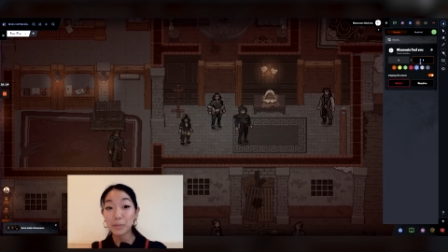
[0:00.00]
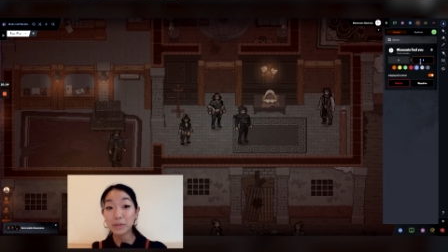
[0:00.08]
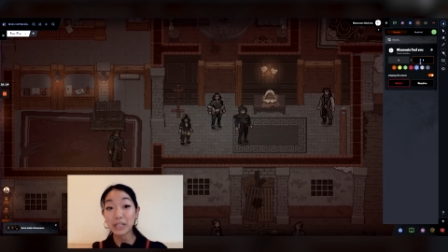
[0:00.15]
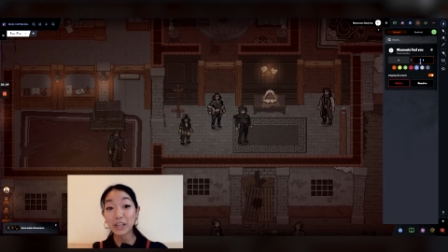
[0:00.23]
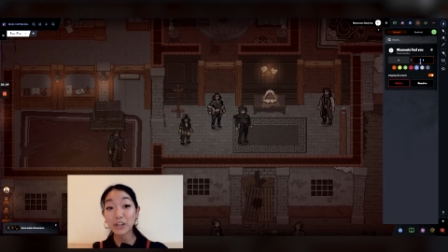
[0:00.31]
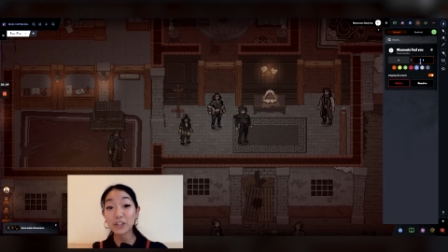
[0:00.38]

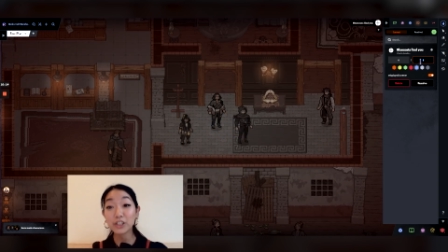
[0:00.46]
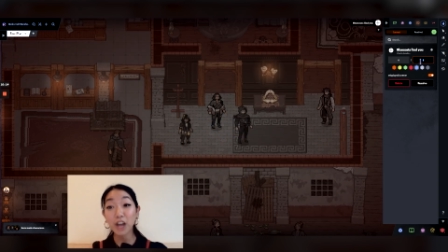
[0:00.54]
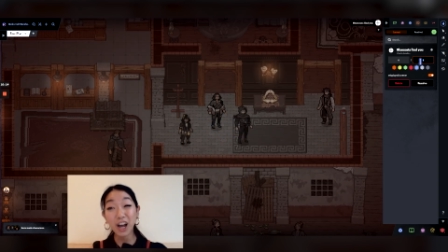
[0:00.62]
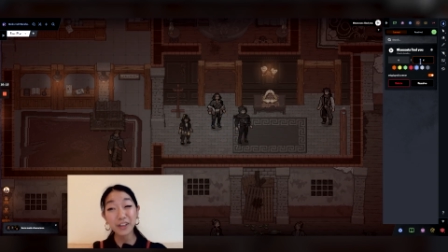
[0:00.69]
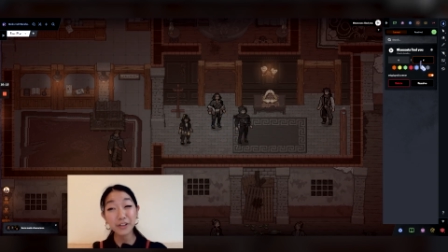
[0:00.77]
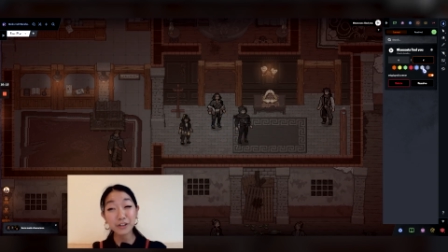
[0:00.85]
Players
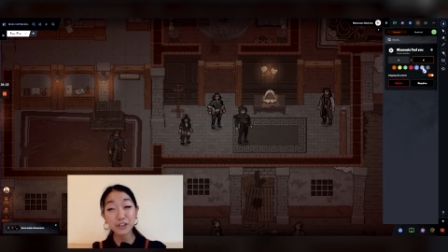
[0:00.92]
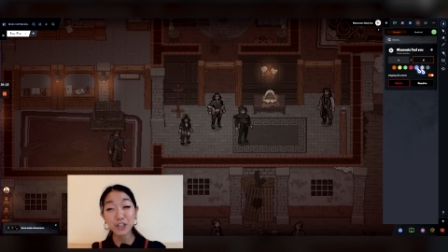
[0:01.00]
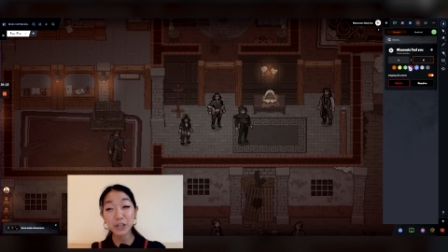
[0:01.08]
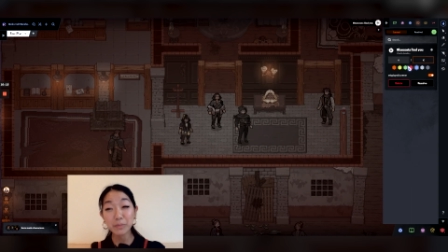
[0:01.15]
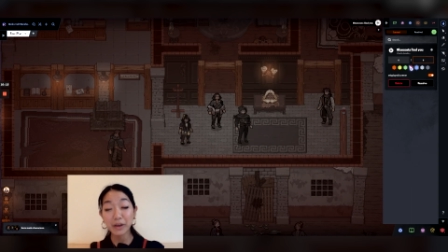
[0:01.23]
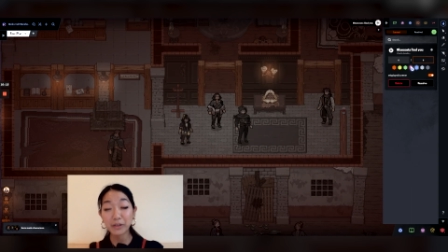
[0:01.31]
on their
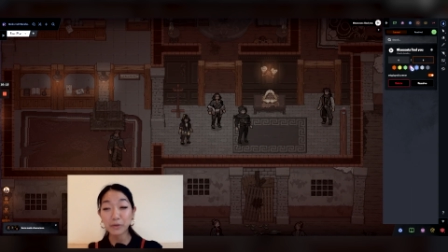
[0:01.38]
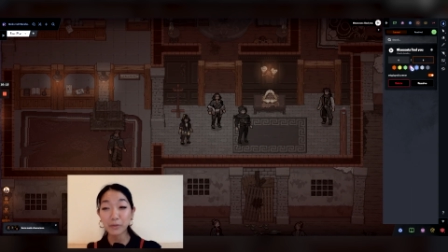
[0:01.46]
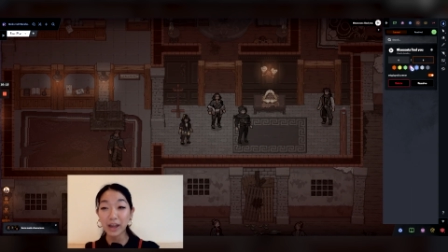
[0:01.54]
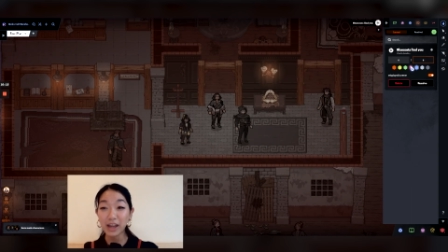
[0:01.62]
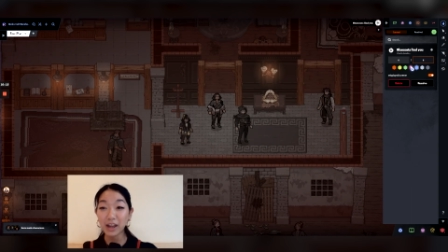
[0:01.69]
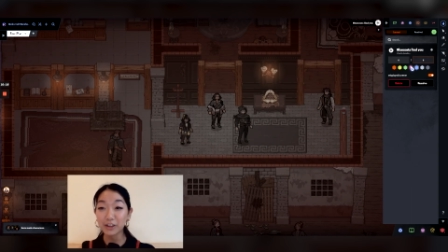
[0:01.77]
sheet, by the
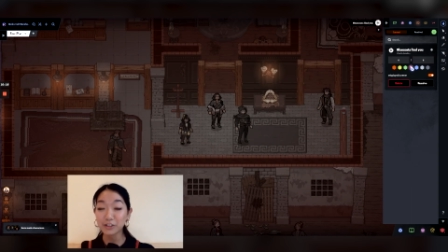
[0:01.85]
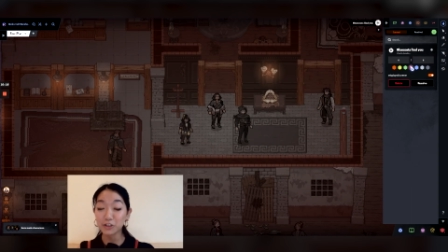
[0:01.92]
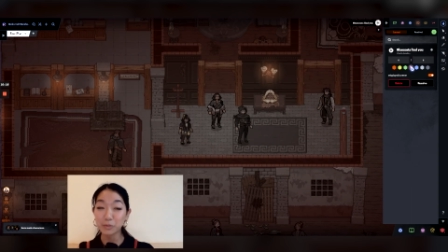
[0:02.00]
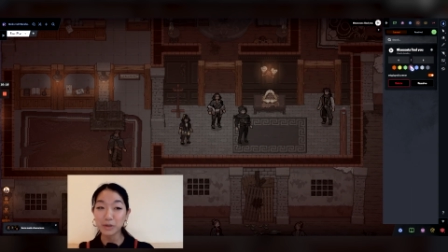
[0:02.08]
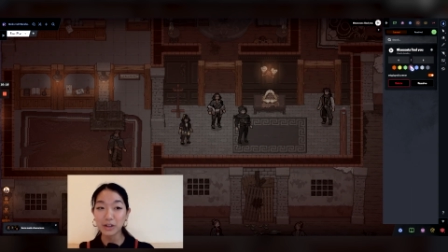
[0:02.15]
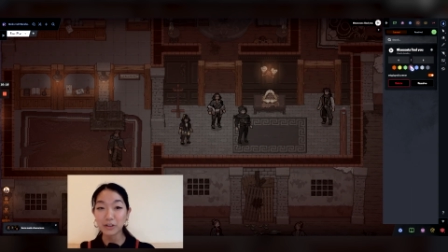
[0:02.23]
way, I'll just
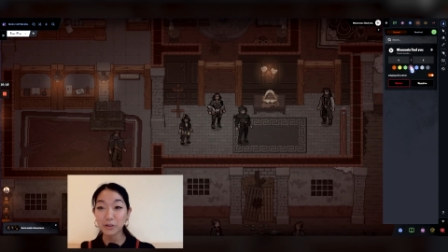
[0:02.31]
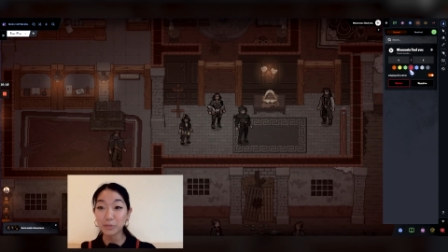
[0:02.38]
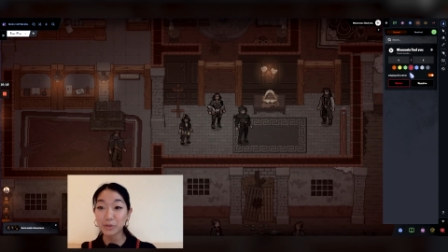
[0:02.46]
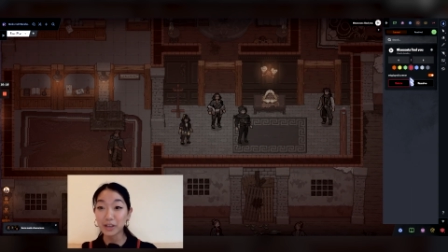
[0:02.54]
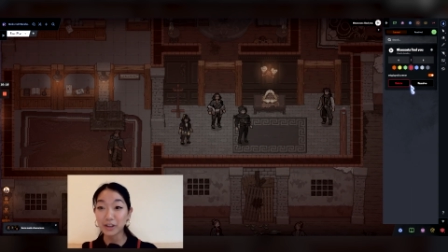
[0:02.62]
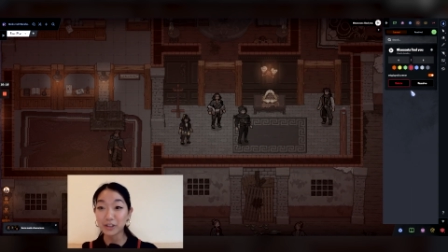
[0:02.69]
open another
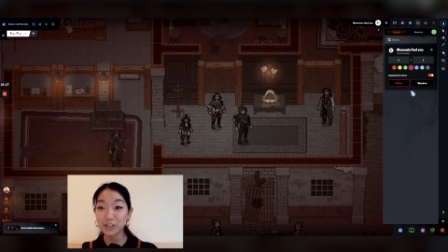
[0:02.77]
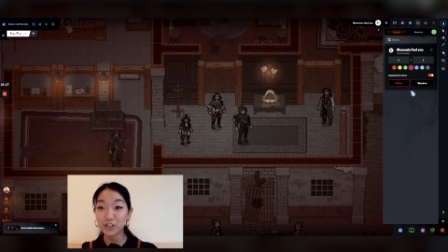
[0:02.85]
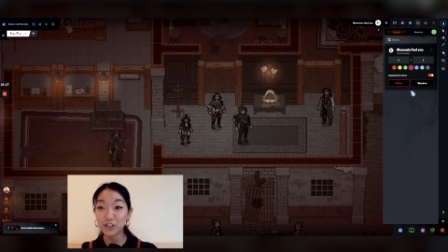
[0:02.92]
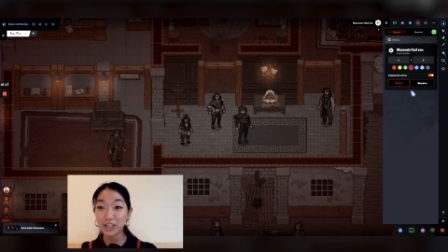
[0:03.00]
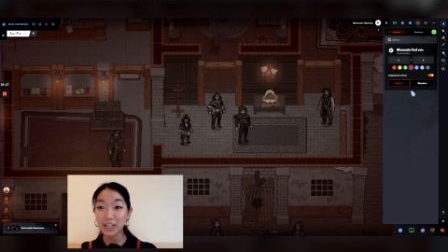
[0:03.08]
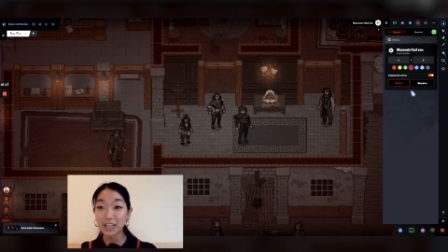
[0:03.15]
player's
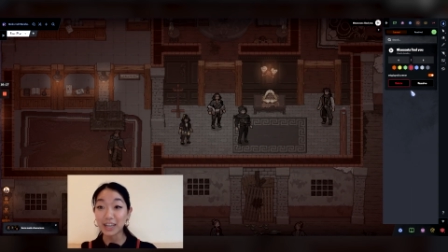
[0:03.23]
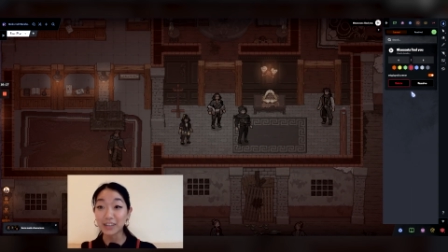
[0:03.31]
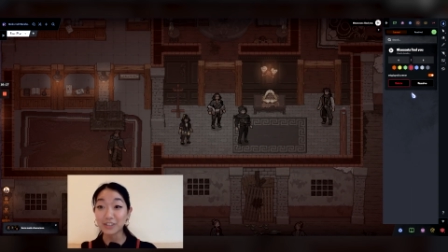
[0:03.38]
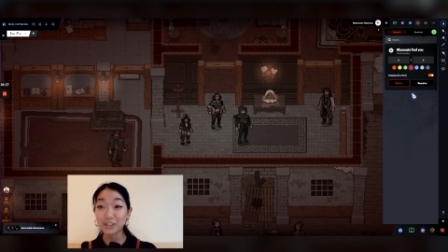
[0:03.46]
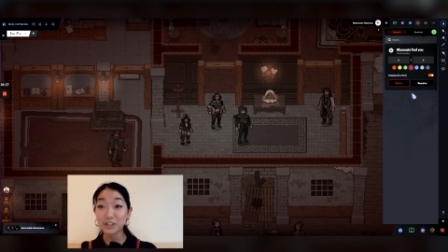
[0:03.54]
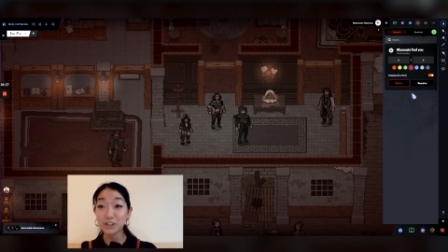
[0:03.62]
sheet
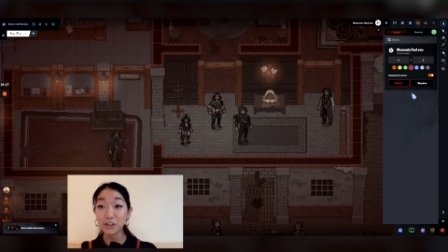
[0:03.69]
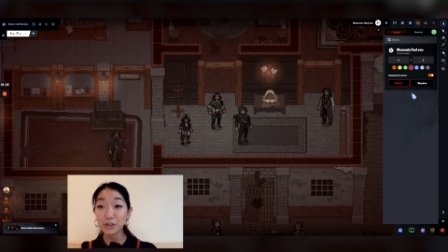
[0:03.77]
again to show